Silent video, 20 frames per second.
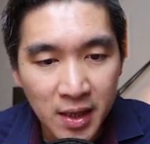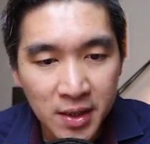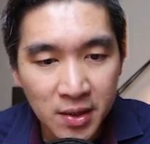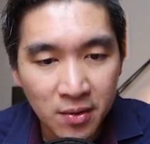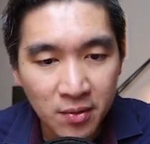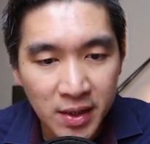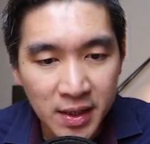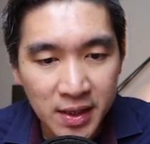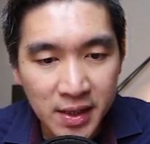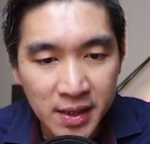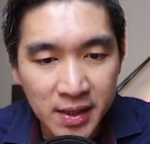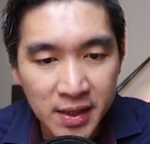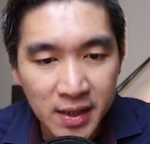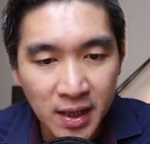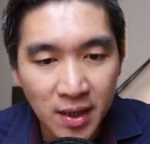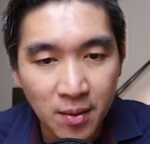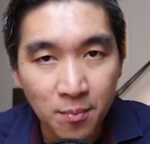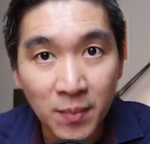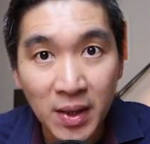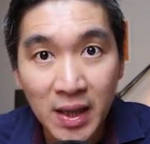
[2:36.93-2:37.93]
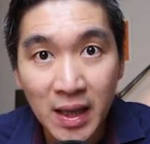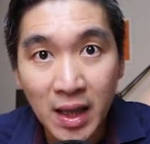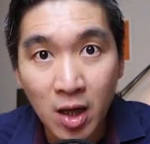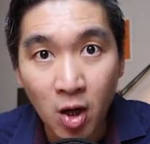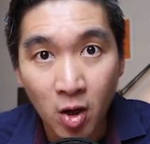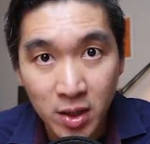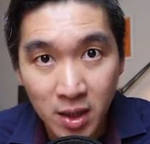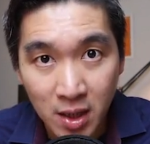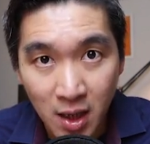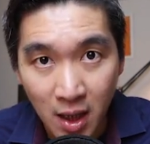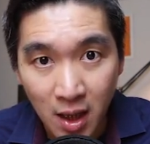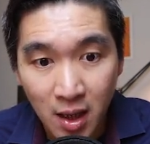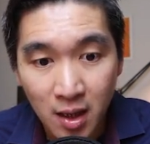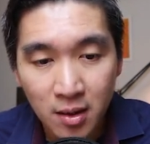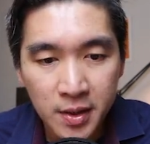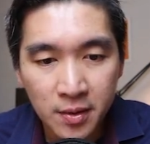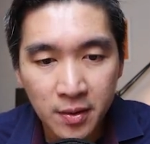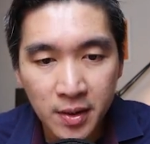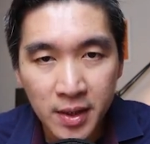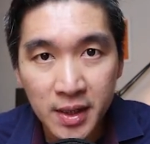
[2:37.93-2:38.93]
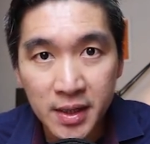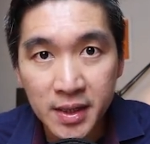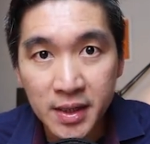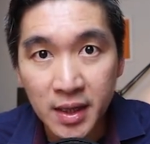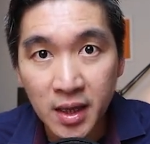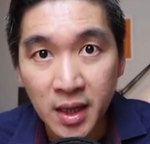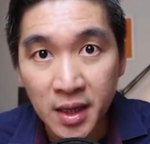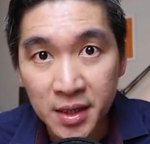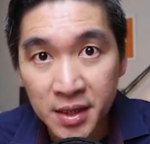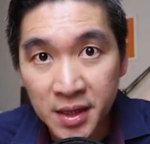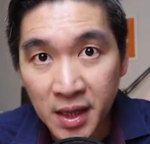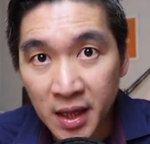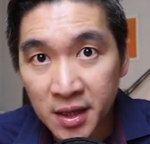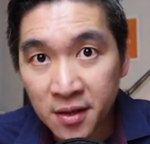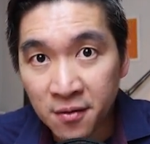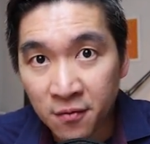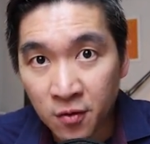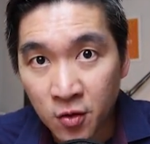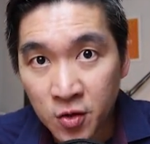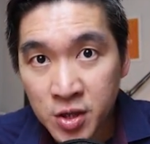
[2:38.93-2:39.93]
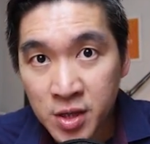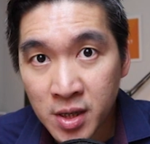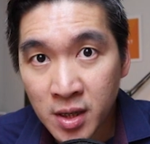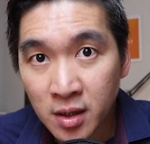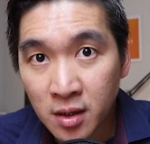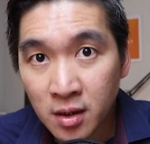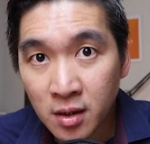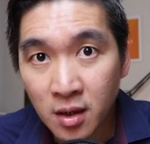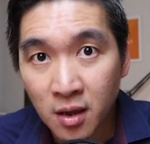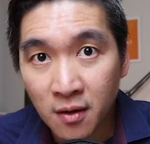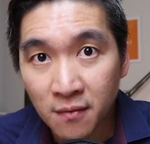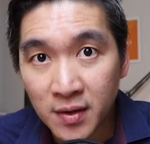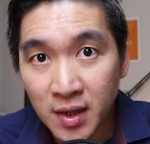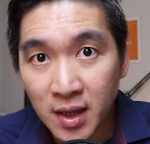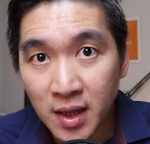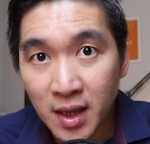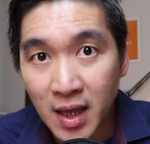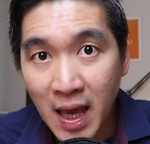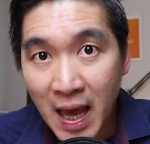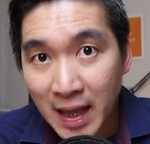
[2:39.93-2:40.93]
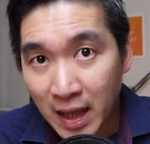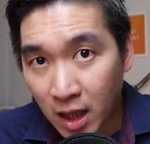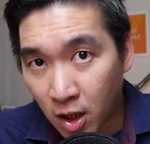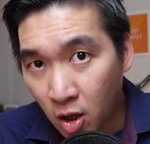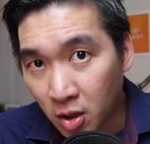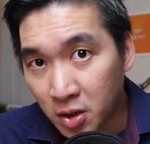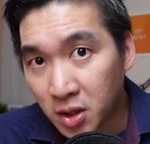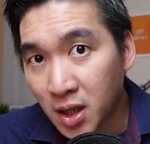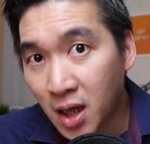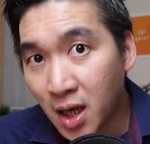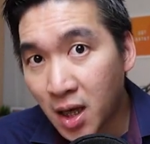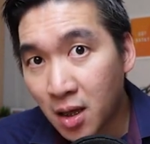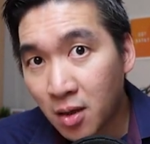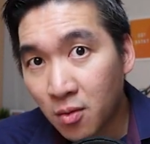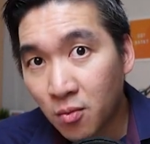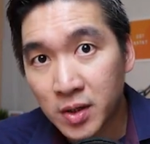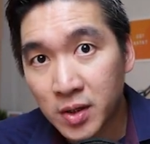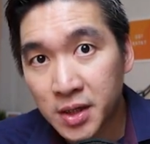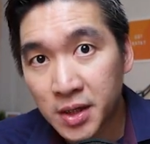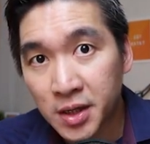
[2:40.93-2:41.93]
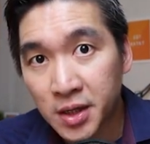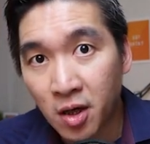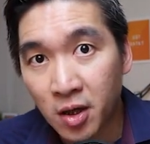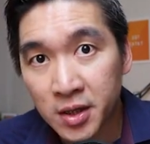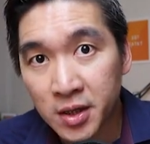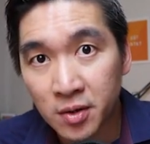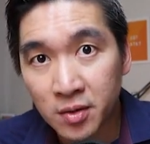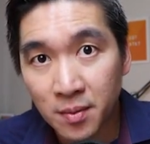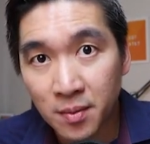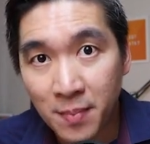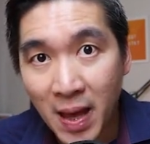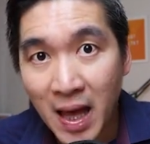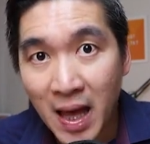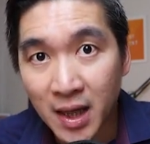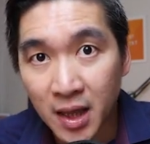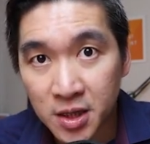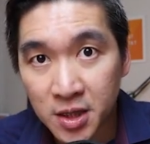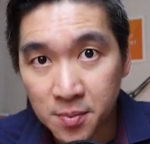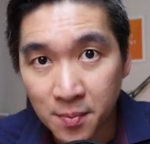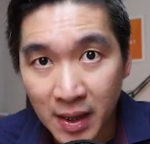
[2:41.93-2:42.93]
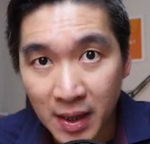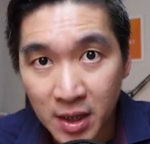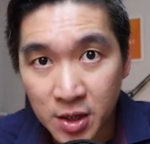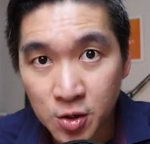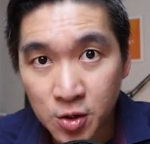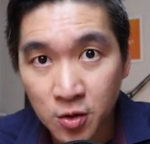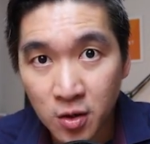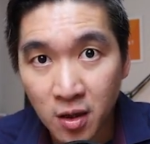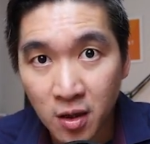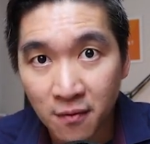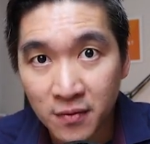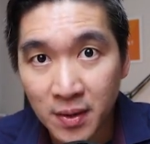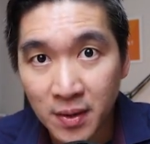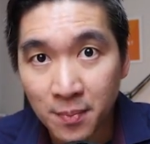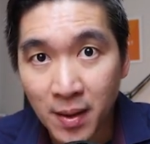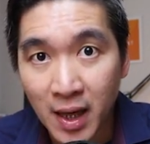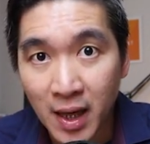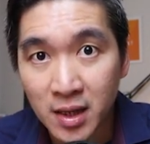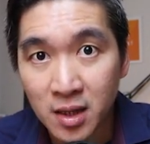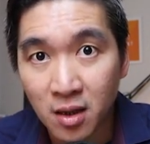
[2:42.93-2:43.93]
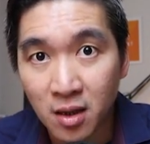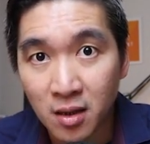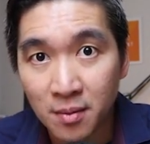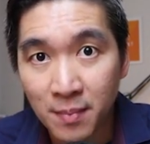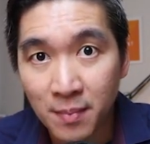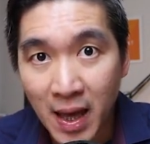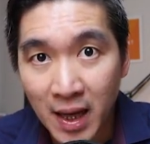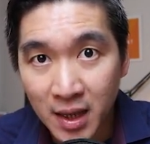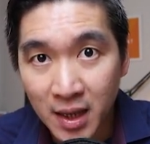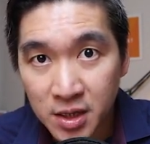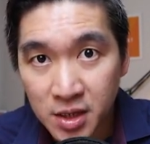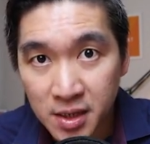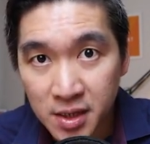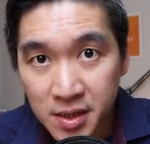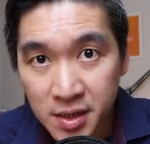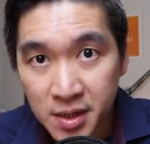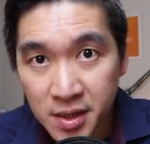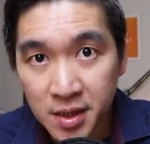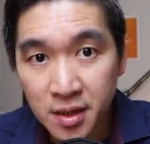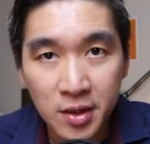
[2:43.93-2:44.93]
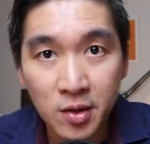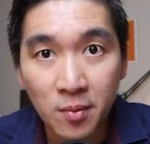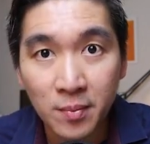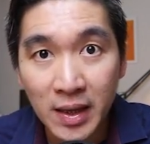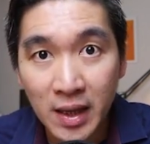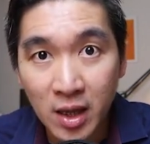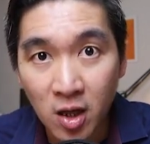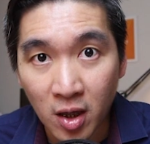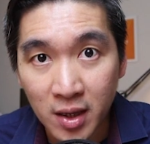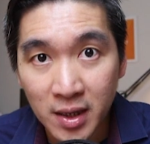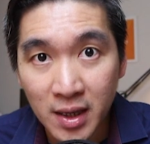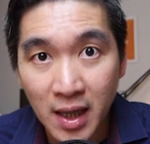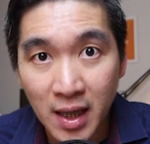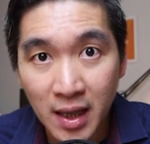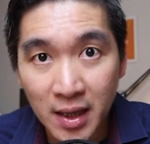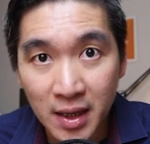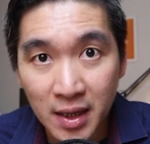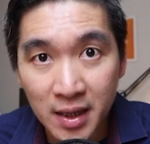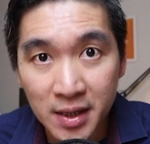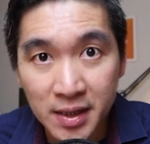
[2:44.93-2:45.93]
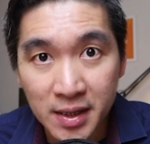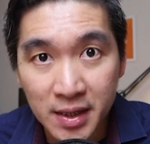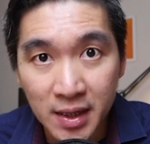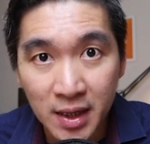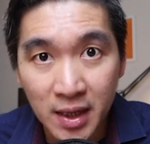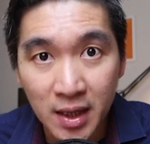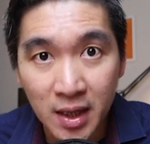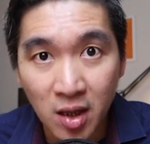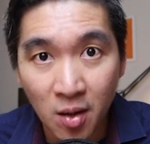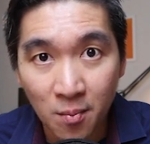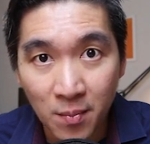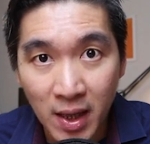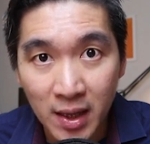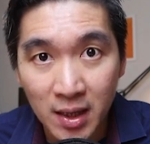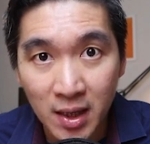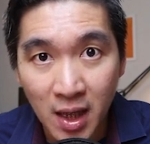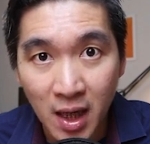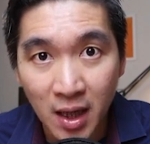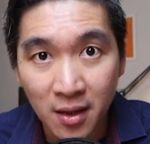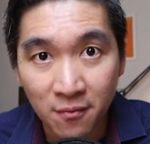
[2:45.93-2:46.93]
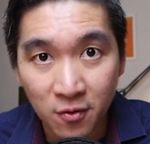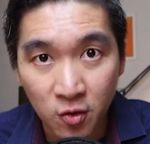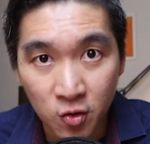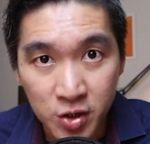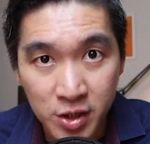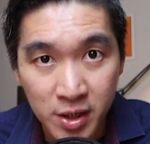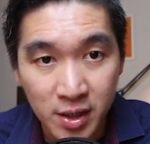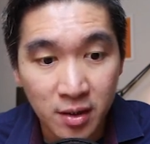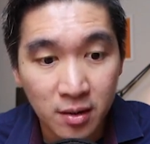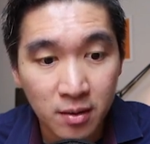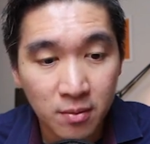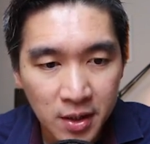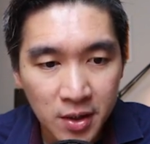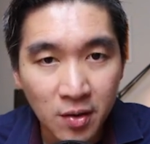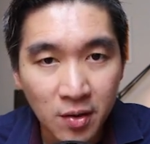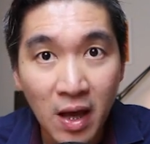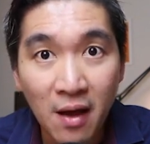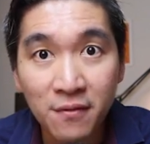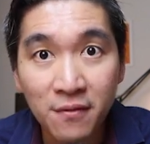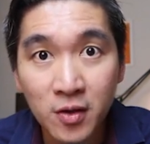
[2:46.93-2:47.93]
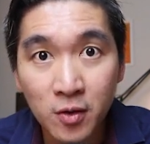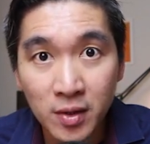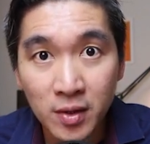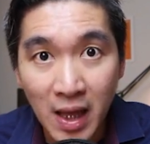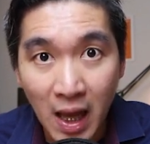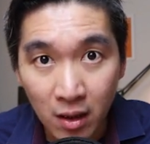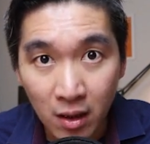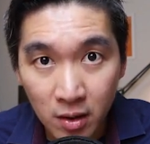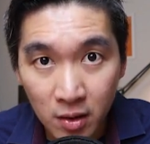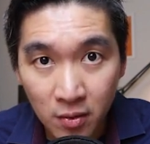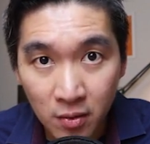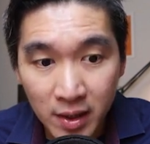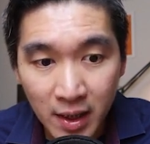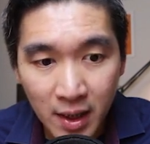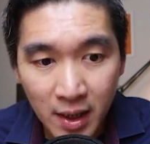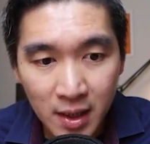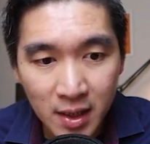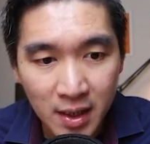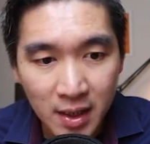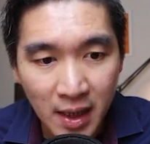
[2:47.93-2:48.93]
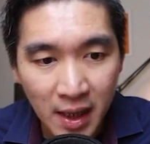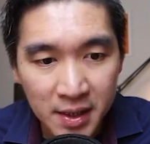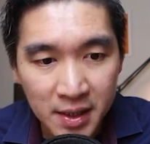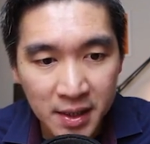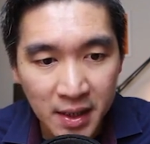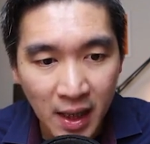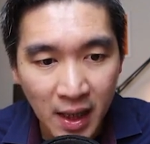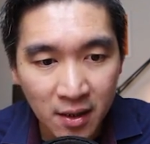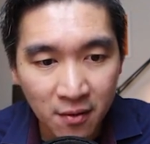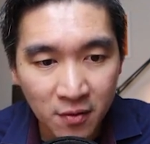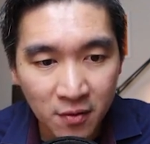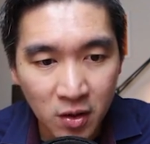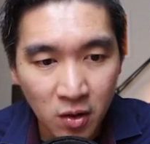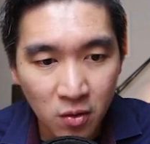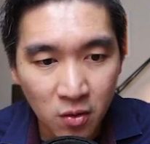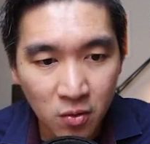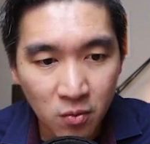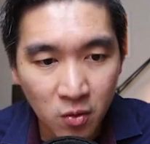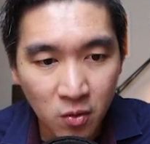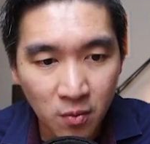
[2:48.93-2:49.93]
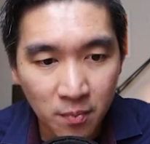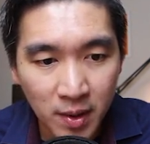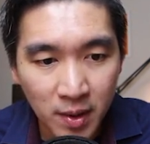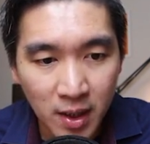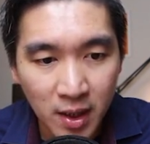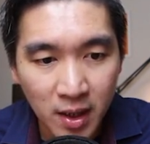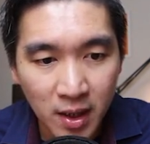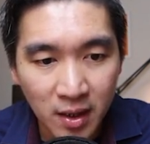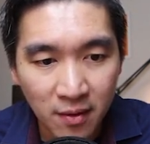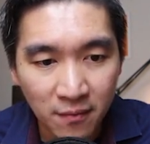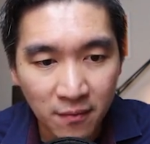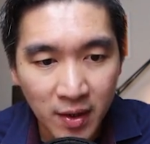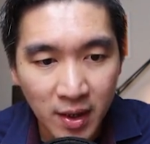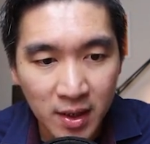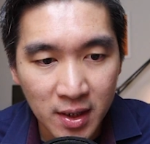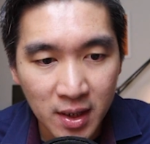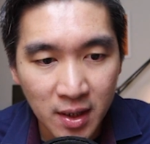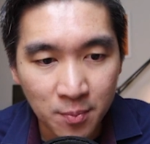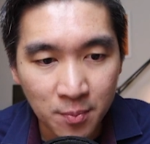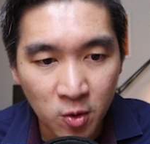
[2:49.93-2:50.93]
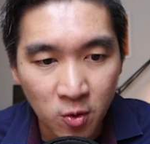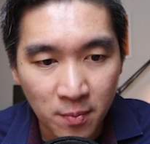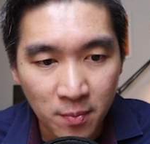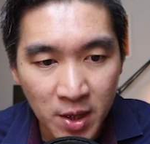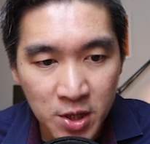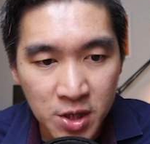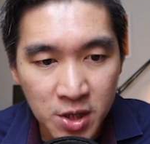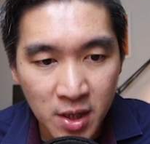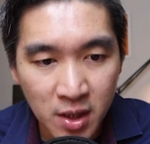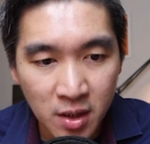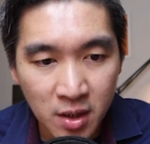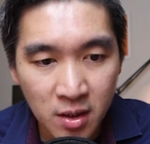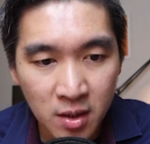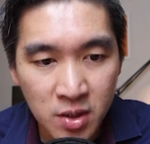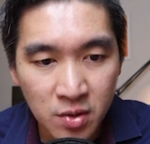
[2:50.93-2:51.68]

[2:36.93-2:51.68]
And so this is the miniconda. So it is the concise version of the Anaconda, which is also the package manager of the Python packages. So miniconda is the command line version. So after downloading, the next line of code will be giving the permission